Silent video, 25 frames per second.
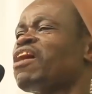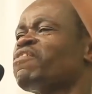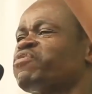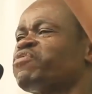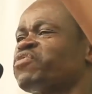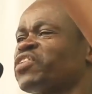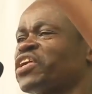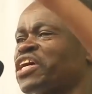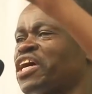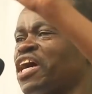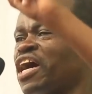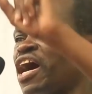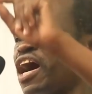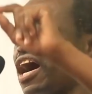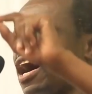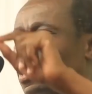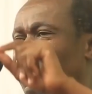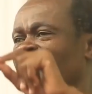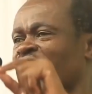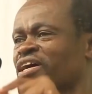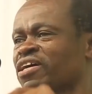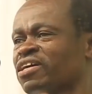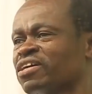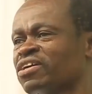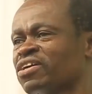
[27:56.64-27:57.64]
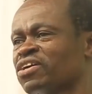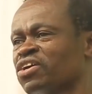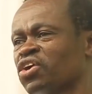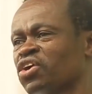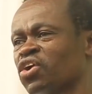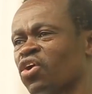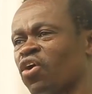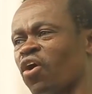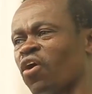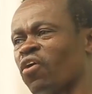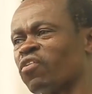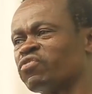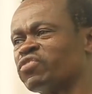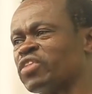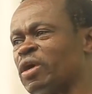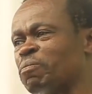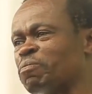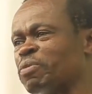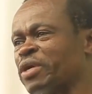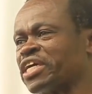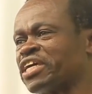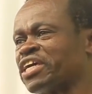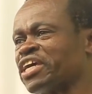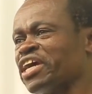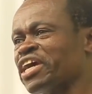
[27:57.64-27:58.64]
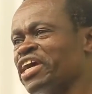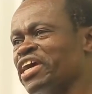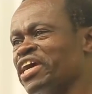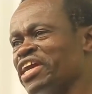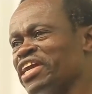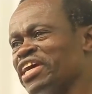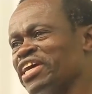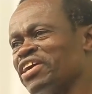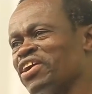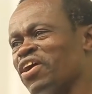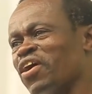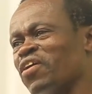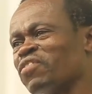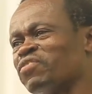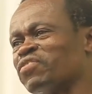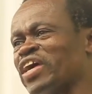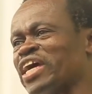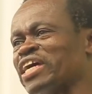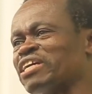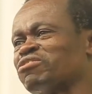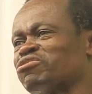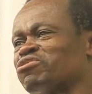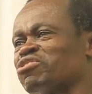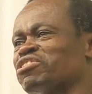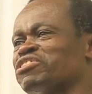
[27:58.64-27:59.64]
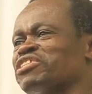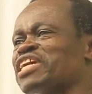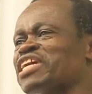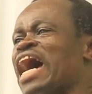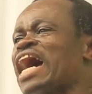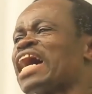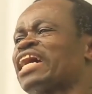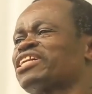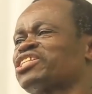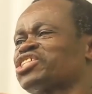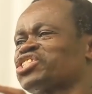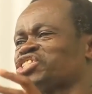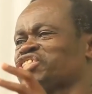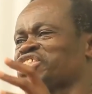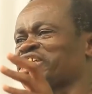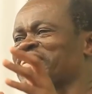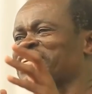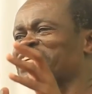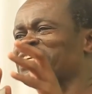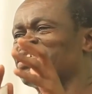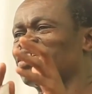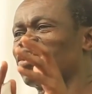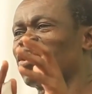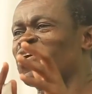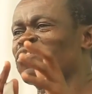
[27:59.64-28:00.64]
Africa of the beginning of the introduction